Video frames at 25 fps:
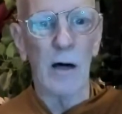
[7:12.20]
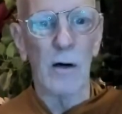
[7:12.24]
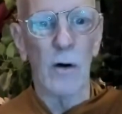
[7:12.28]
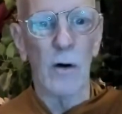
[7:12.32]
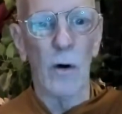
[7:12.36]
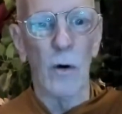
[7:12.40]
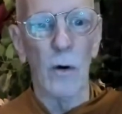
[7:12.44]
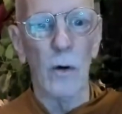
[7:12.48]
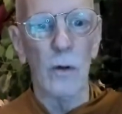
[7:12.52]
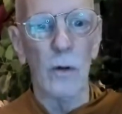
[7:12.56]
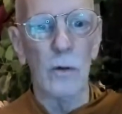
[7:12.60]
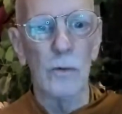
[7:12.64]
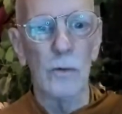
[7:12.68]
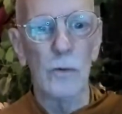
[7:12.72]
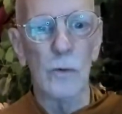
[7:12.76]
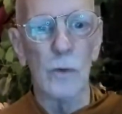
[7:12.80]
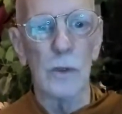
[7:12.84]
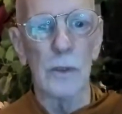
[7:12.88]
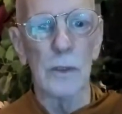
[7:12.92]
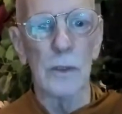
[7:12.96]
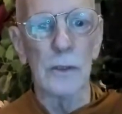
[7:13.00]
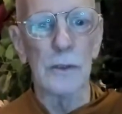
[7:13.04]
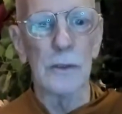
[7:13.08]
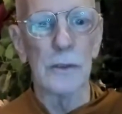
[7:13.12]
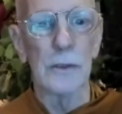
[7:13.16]
whole
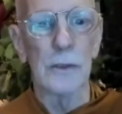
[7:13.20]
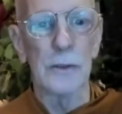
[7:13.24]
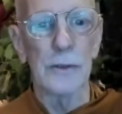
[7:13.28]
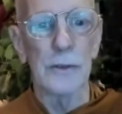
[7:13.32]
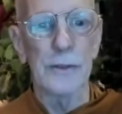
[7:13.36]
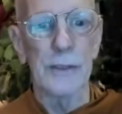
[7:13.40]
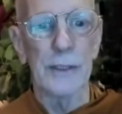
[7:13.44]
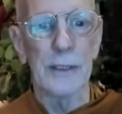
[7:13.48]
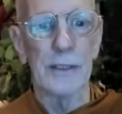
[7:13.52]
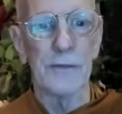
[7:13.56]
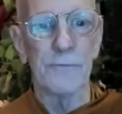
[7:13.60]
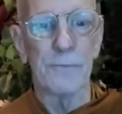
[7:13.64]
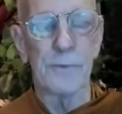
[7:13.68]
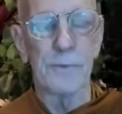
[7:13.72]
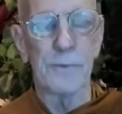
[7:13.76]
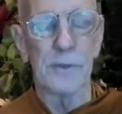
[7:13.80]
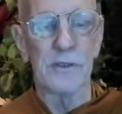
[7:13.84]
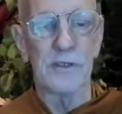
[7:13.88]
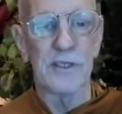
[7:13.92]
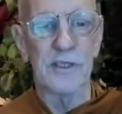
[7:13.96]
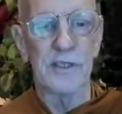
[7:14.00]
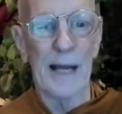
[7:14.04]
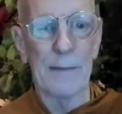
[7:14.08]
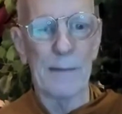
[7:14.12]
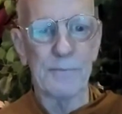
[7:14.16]
world of
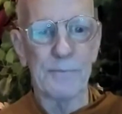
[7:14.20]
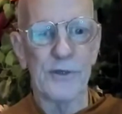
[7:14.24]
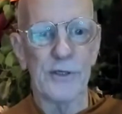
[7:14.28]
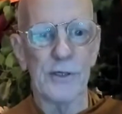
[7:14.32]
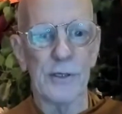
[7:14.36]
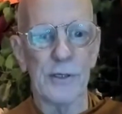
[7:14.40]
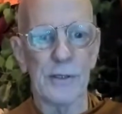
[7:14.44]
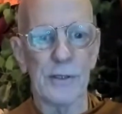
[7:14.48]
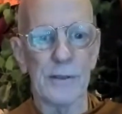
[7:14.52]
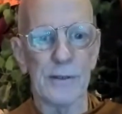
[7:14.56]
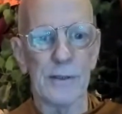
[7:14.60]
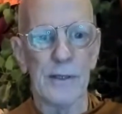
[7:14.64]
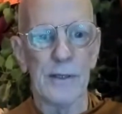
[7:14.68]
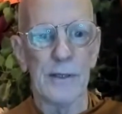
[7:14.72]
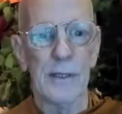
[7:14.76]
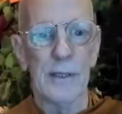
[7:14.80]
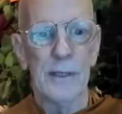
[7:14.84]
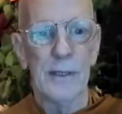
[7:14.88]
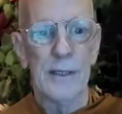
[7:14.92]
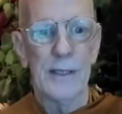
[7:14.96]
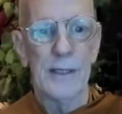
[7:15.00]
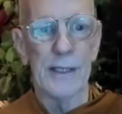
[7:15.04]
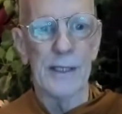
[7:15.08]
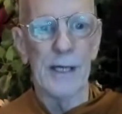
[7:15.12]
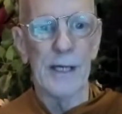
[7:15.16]
perception,
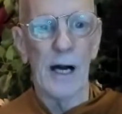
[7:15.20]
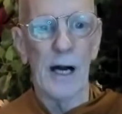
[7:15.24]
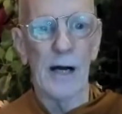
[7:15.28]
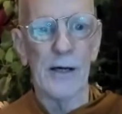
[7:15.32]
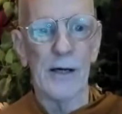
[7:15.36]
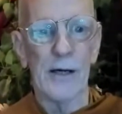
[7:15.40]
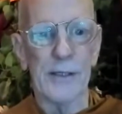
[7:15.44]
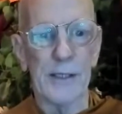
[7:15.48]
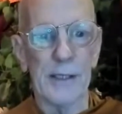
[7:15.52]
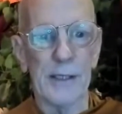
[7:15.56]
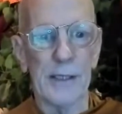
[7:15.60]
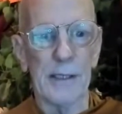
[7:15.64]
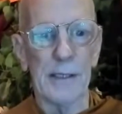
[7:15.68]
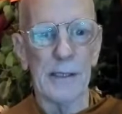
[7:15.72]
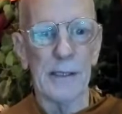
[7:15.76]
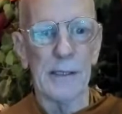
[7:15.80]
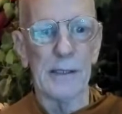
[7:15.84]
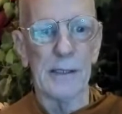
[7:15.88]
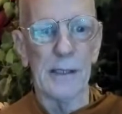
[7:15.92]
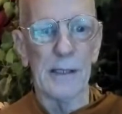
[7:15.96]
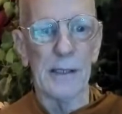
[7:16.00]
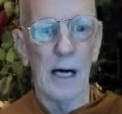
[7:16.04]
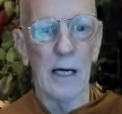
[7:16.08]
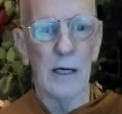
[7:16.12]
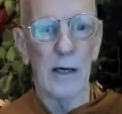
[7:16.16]
and
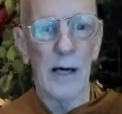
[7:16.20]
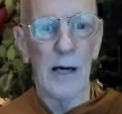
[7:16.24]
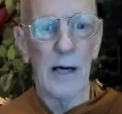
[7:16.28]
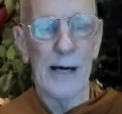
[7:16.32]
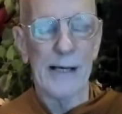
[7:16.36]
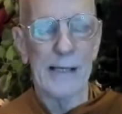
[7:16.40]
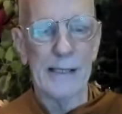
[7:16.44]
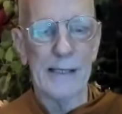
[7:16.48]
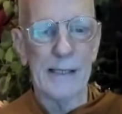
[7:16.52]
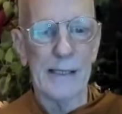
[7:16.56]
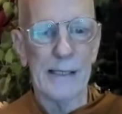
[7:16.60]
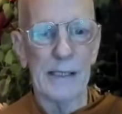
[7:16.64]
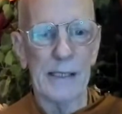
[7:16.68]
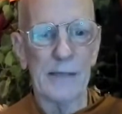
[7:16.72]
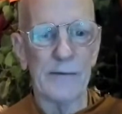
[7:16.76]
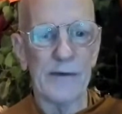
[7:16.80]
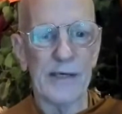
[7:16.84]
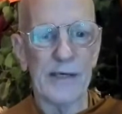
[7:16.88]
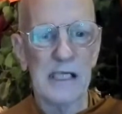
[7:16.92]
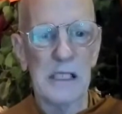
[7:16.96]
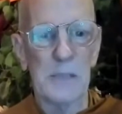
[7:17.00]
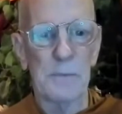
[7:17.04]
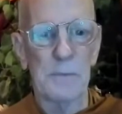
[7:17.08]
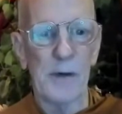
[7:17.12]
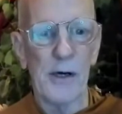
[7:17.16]
our idea of
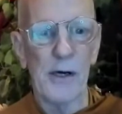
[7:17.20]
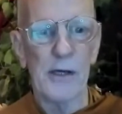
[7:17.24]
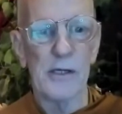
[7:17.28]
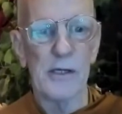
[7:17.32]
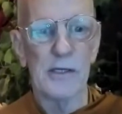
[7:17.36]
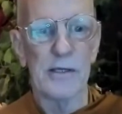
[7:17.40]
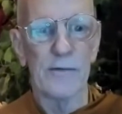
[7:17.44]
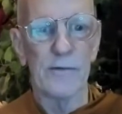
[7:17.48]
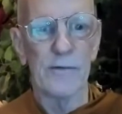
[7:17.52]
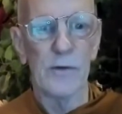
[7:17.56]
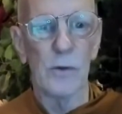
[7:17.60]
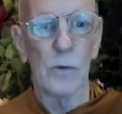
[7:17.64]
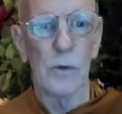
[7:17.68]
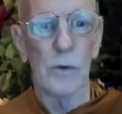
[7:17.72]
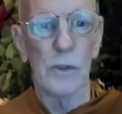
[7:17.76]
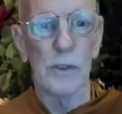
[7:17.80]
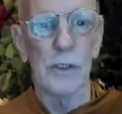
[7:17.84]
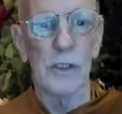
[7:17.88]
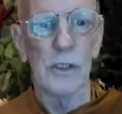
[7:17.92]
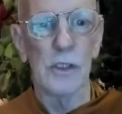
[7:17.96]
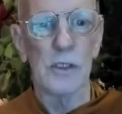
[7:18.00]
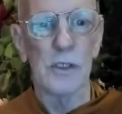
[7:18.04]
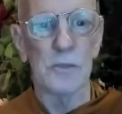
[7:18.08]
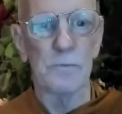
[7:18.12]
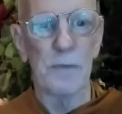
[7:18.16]
experience of the
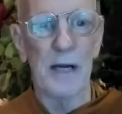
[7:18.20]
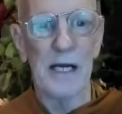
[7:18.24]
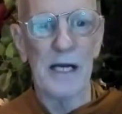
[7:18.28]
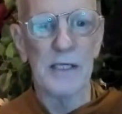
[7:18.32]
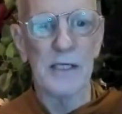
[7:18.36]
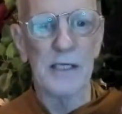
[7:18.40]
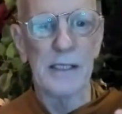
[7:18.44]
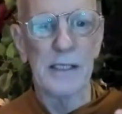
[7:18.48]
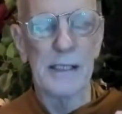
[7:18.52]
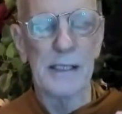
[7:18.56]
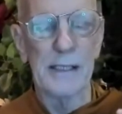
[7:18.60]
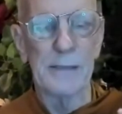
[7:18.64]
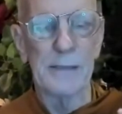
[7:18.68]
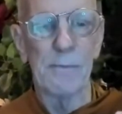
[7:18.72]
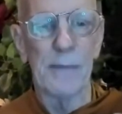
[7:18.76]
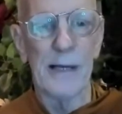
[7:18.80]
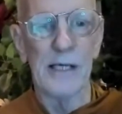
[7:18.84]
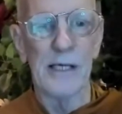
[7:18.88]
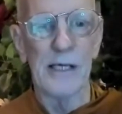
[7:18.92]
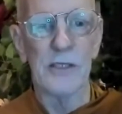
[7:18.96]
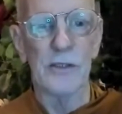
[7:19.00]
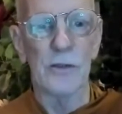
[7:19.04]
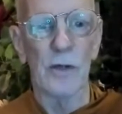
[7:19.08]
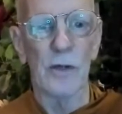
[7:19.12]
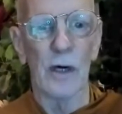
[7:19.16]
world is basically
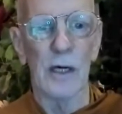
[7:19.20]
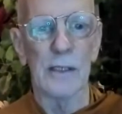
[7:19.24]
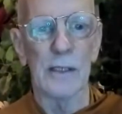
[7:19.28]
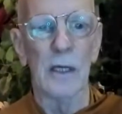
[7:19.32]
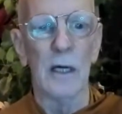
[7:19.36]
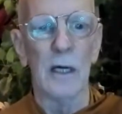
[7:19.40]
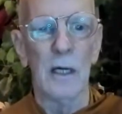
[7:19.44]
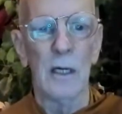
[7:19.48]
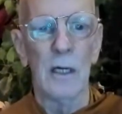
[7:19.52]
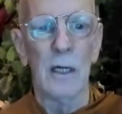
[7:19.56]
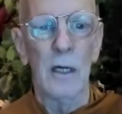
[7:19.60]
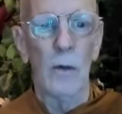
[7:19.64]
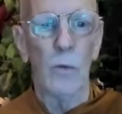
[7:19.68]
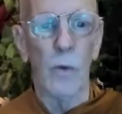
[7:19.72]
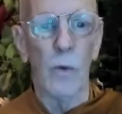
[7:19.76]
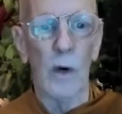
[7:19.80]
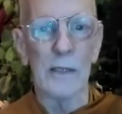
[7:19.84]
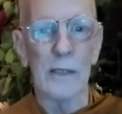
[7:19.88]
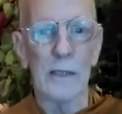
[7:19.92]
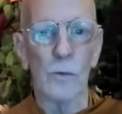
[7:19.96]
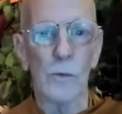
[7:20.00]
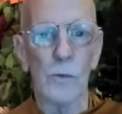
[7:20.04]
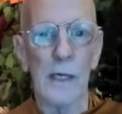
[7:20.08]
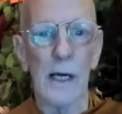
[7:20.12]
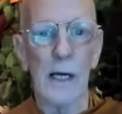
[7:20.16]
based on
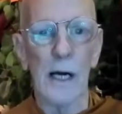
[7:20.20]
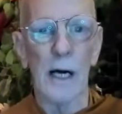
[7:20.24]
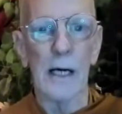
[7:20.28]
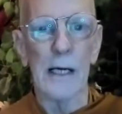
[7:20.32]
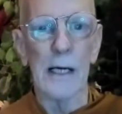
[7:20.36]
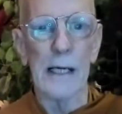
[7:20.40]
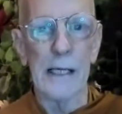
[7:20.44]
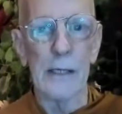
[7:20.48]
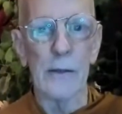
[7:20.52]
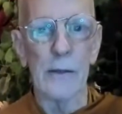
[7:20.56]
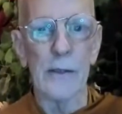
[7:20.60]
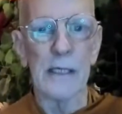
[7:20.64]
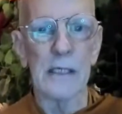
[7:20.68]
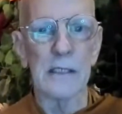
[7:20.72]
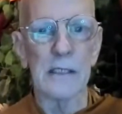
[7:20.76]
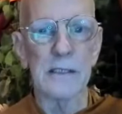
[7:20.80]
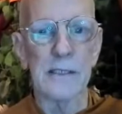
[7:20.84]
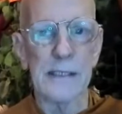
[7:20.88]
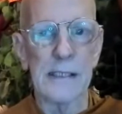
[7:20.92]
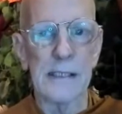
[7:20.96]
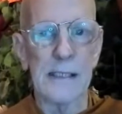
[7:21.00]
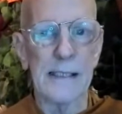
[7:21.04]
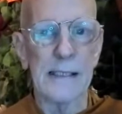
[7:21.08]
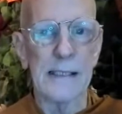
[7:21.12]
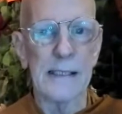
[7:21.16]
what we are hearing,
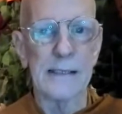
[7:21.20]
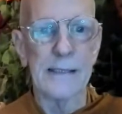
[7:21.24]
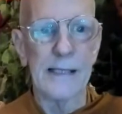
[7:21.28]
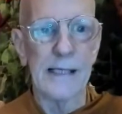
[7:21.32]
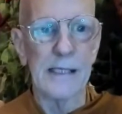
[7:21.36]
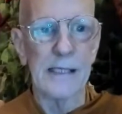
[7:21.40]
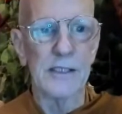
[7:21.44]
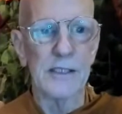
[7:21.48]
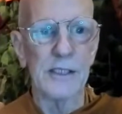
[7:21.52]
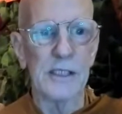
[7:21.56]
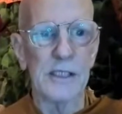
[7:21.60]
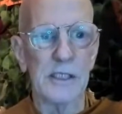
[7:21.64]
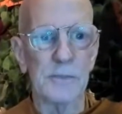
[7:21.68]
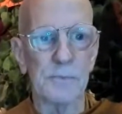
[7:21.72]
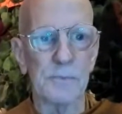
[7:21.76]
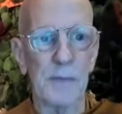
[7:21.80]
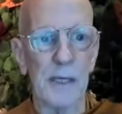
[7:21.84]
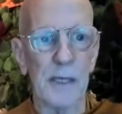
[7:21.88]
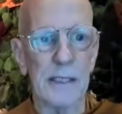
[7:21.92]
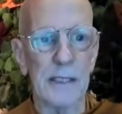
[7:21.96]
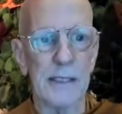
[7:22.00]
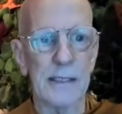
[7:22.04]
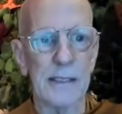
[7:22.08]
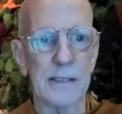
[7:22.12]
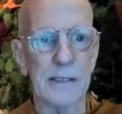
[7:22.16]
seeing, tasting,
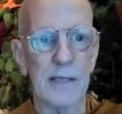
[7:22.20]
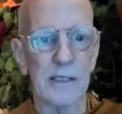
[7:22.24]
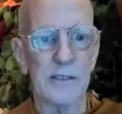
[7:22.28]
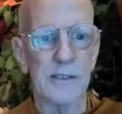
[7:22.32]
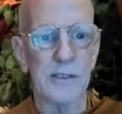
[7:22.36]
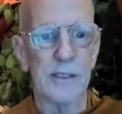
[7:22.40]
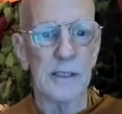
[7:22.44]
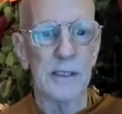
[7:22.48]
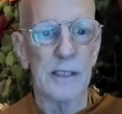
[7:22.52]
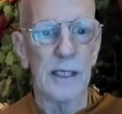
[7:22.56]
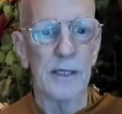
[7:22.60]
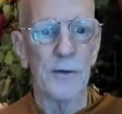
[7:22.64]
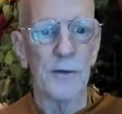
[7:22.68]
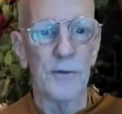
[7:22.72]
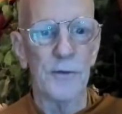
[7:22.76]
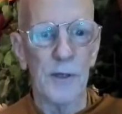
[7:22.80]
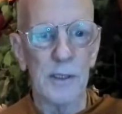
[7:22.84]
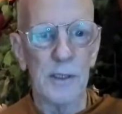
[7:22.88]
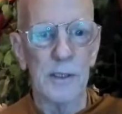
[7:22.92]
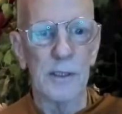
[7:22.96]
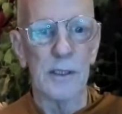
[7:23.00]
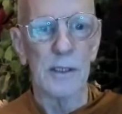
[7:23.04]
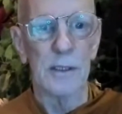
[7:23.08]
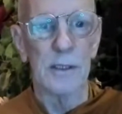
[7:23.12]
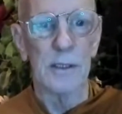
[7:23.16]
smelling, touching, and
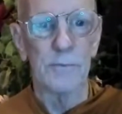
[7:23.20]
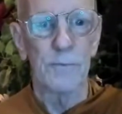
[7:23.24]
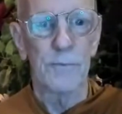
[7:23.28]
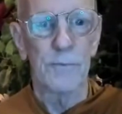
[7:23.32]
thinking.